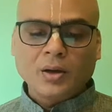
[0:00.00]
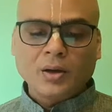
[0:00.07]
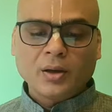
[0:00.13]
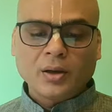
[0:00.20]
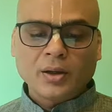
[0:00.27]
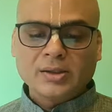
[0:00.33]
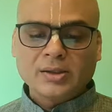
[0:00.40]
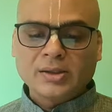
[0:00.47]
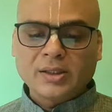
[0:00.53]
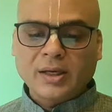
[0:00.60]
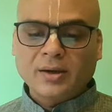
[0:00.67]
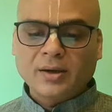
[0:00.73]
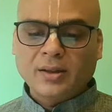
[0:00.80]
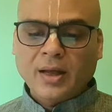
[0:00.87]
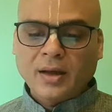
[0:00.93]
it is
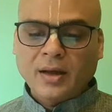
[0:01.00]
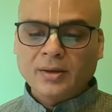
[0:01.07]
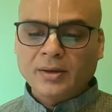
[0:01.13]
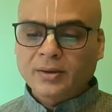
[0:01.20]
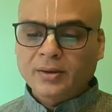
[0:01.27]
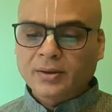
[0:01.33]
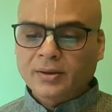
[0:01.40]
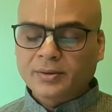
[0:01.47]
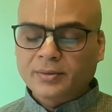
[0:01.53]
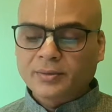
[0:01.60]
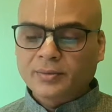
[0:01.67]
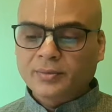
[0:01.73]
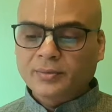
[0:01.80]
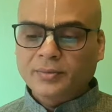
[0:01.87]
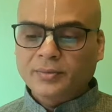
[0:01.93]
said that
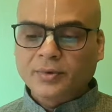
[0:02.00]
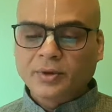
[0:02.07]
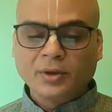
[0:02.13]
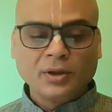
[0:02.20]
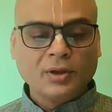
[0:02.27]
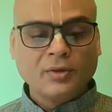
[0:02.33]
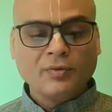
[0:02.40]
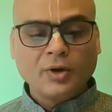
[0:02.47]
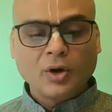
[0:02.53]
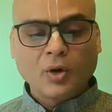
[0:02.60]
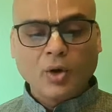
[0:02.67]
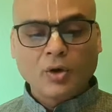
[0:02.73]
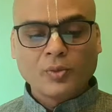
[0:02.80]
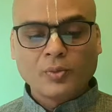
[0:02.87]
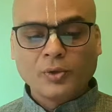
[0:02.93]
even
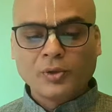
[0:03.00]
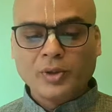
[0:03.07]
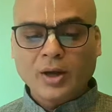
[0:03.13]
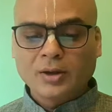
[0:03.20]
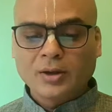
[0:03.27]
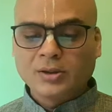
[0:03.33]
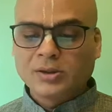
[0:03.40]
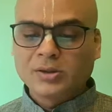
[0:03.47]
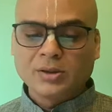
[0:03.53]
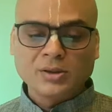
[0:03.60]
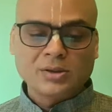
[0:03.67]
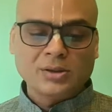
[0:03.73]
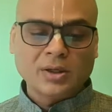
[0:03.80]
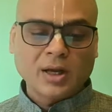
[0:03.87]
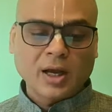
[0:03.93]
Lord Buddha is
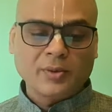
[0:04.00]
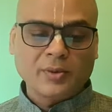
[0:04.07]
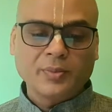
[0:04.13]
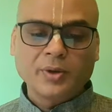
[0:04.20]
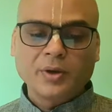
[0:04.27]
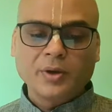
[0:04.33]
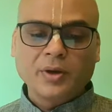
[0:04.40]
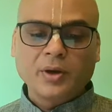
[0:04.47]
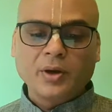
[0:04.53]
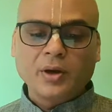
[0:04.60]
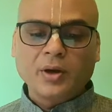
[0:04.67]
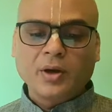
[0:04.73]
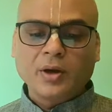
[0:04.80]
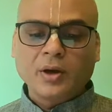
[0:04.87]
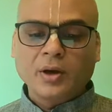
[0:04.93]
described.
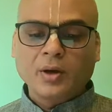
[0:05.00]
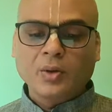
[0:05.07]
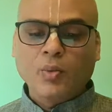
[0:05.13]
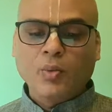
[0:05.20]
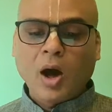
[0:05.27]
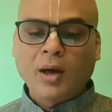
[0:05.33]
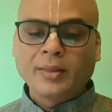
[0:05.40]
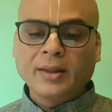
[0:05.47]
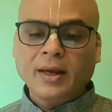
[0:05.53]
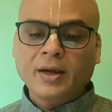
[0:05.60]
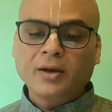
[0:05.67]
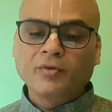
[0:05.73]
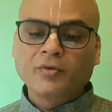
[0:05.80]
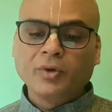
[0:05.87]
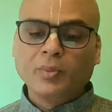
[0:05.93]

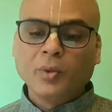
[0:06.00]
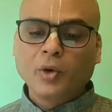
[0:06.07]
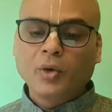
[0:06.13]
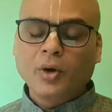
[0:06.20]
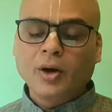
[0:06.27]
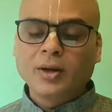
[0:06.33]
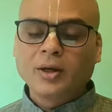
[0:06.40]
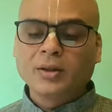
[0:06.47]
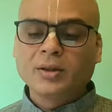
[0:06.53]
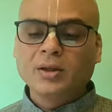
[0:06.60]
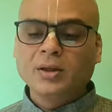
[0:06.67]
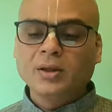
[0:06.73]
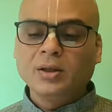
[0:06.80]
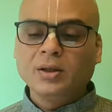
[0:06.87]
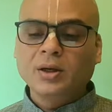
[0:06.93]
Vader
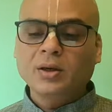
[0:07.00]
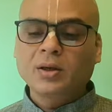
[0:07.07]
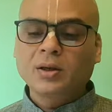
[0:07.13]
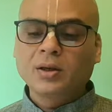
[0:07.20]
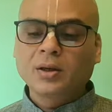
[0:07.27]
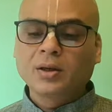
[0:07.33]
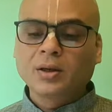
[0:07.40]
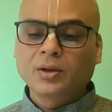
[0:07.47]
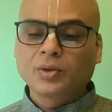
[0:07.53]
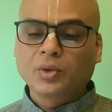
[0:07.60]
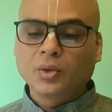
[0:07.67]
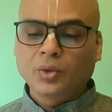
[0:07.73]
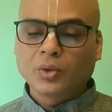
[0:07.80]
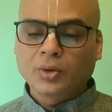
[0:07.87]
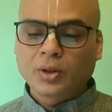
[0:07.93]
vimohayati yagya
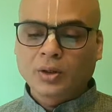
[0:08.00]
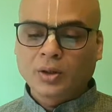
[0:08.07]
krito